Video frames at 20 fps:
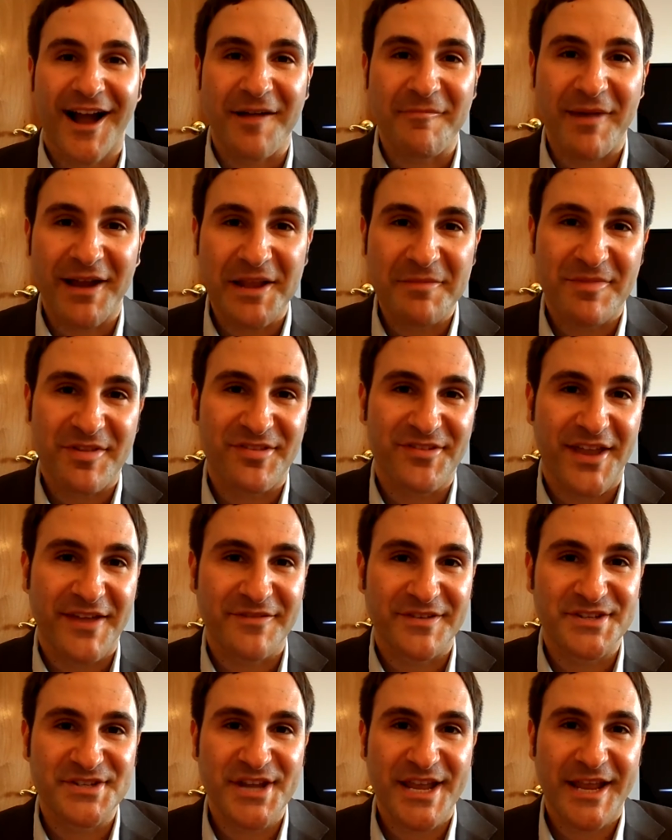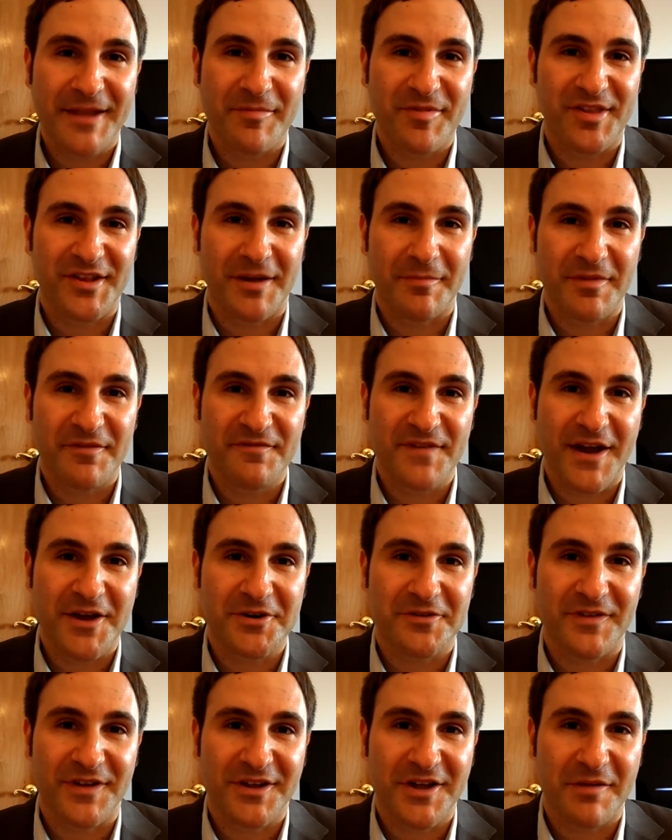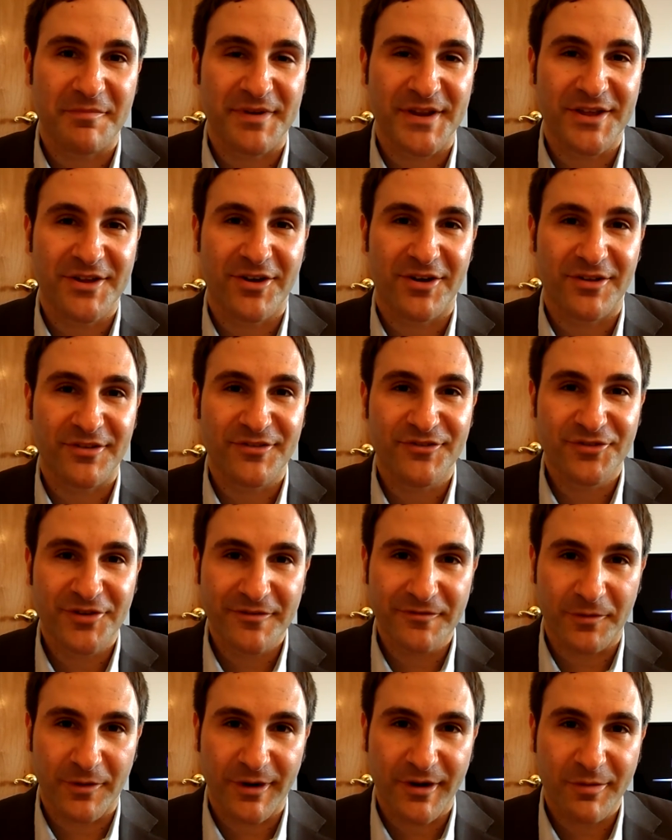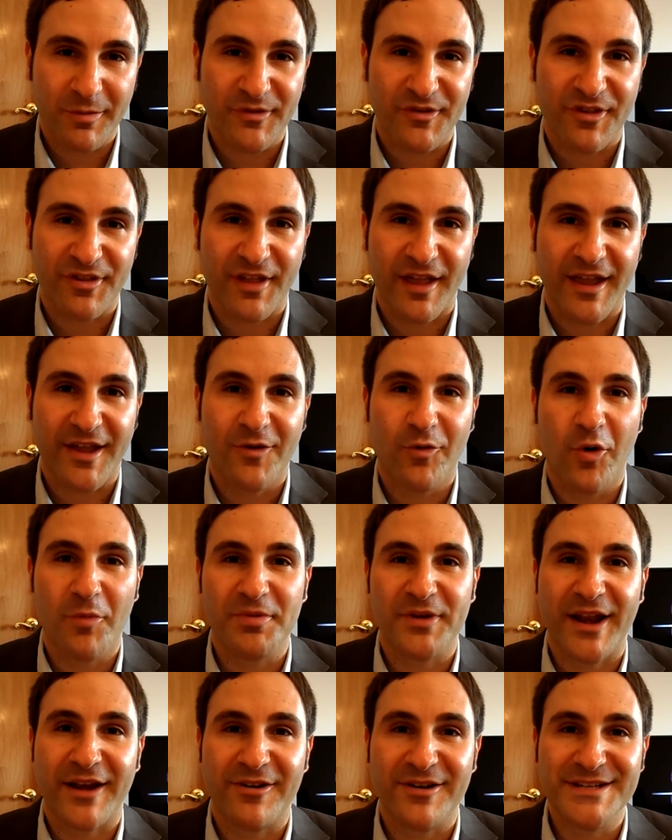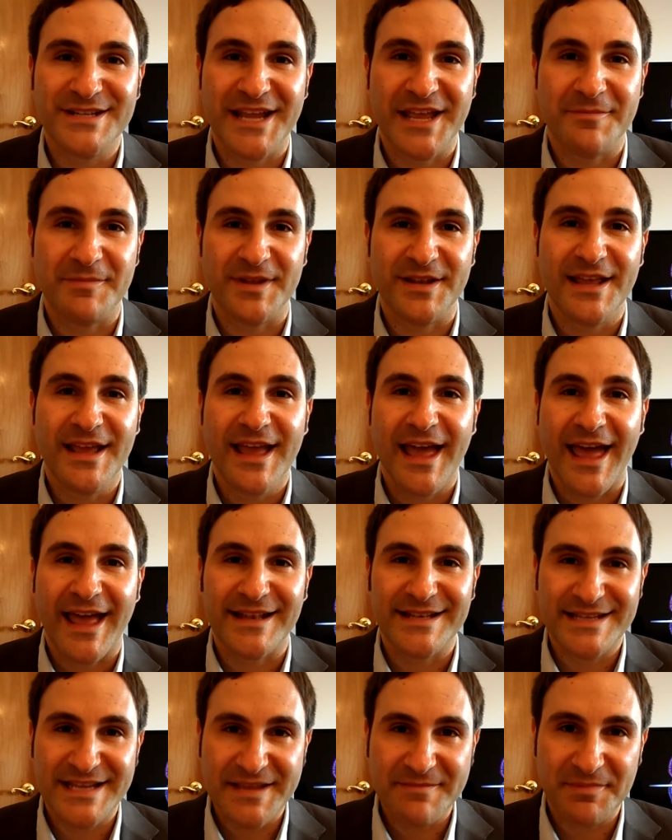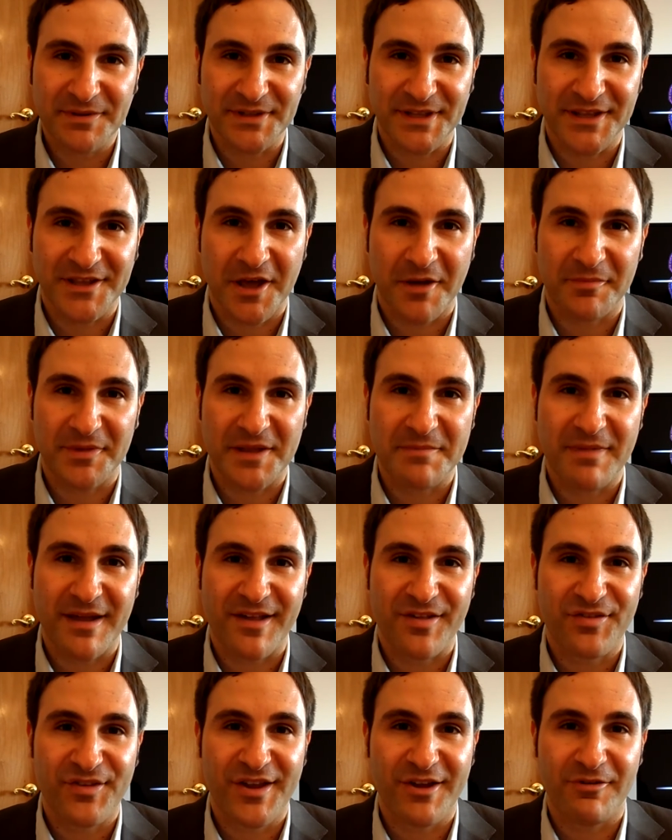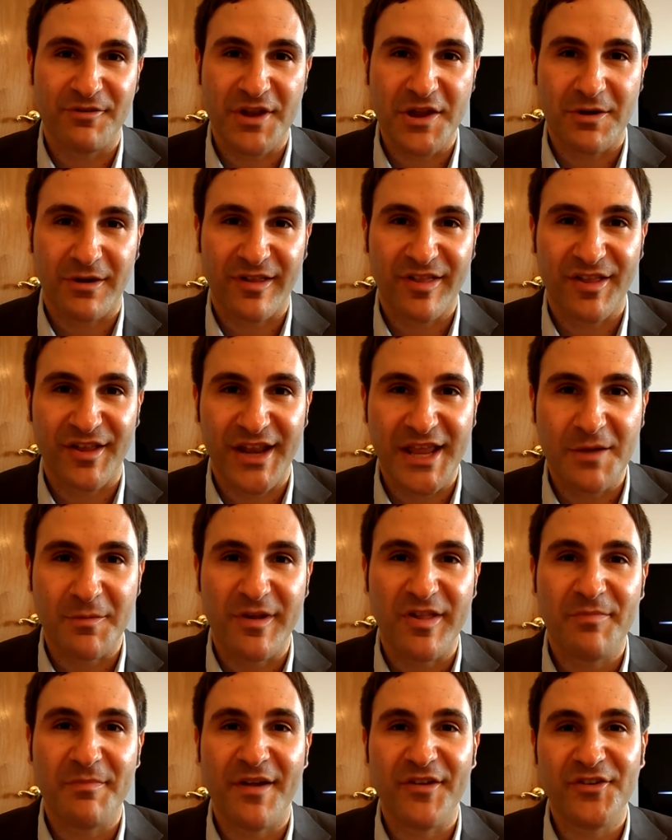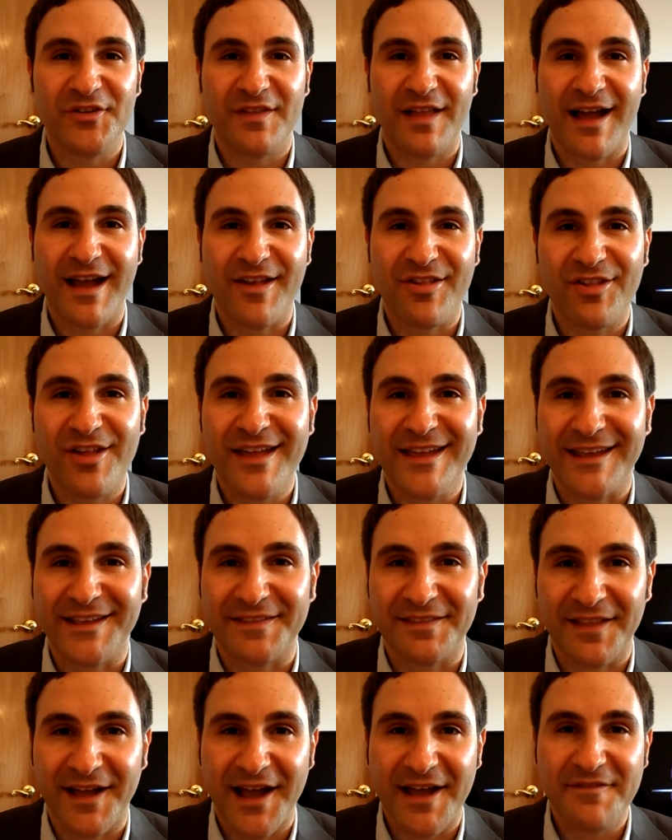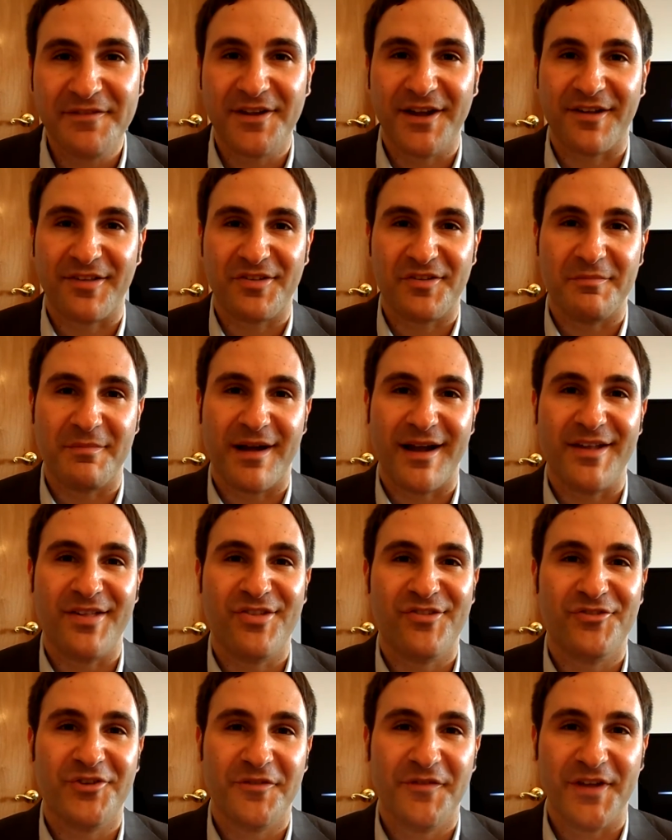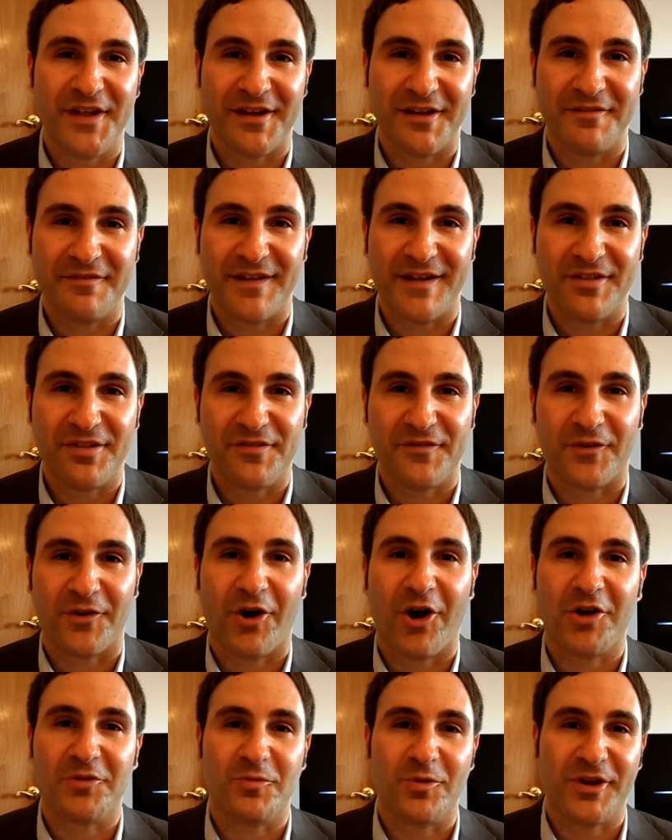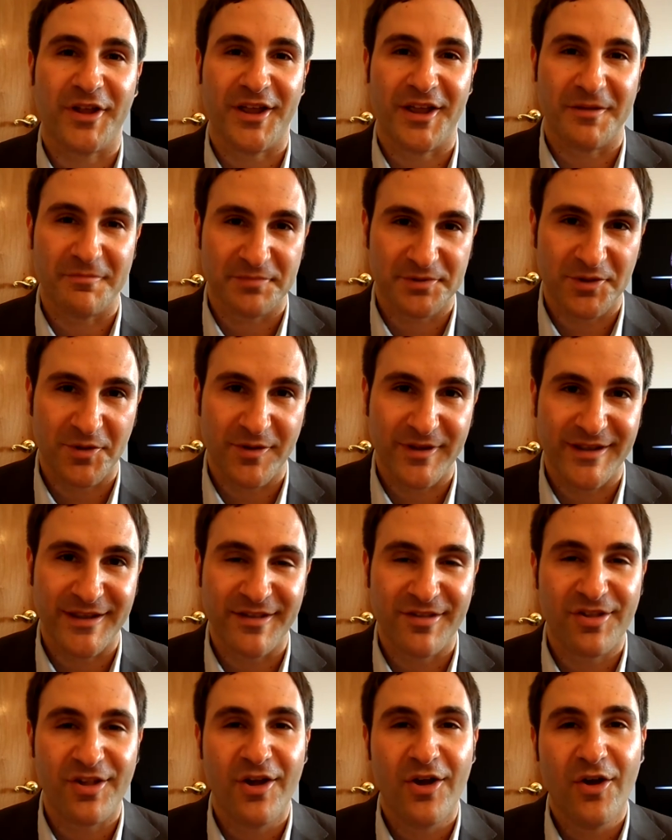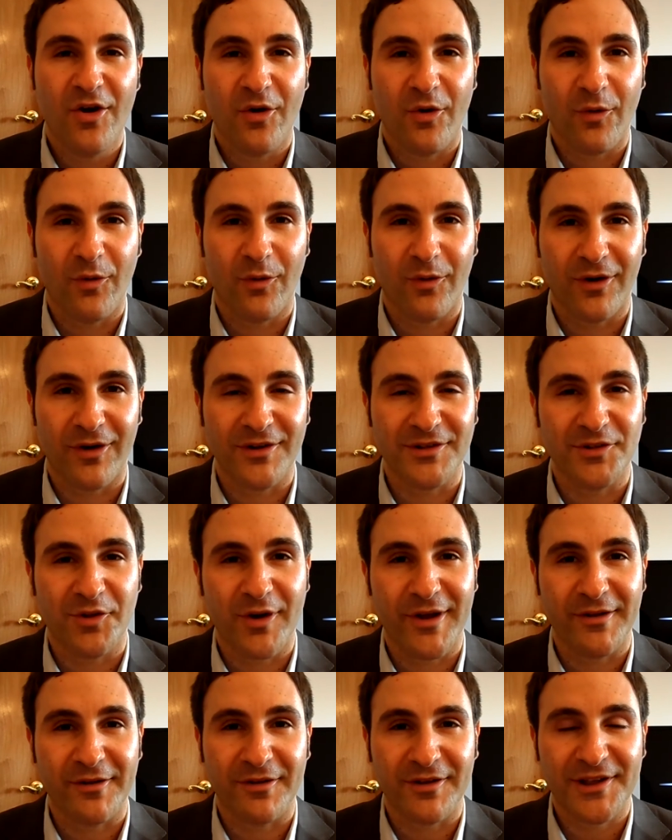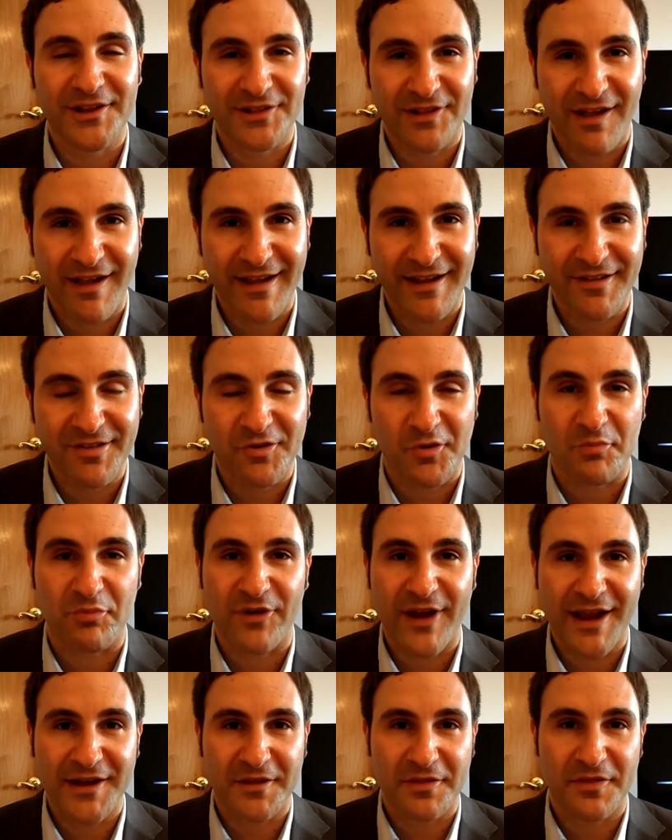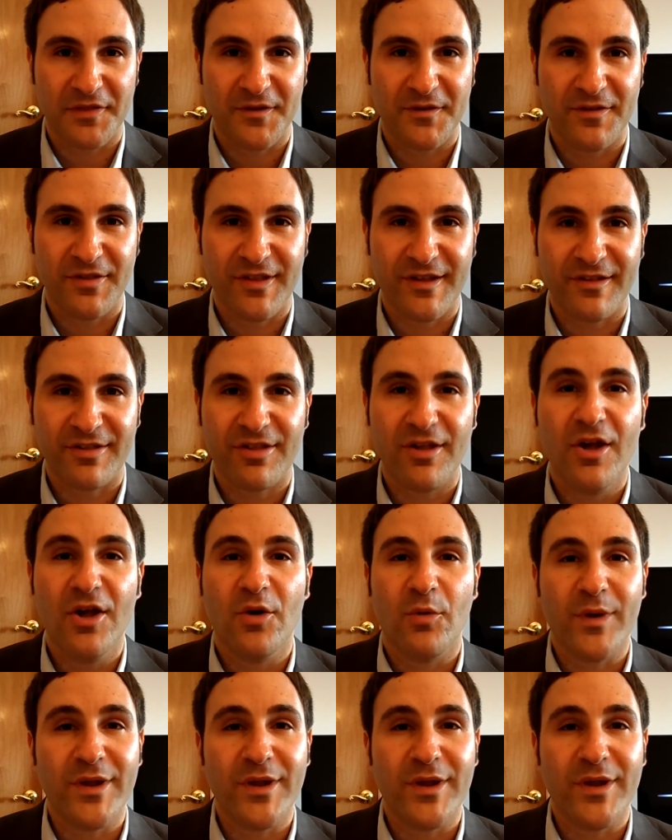Hi, my name is David Jacobson. I'm the founder of a company called TrivWorks, which is a corporate entertainment and team building company based here in New York City. We specialize in live customized trivia events for hardworking employees or loyal clients or brand enthusiasts.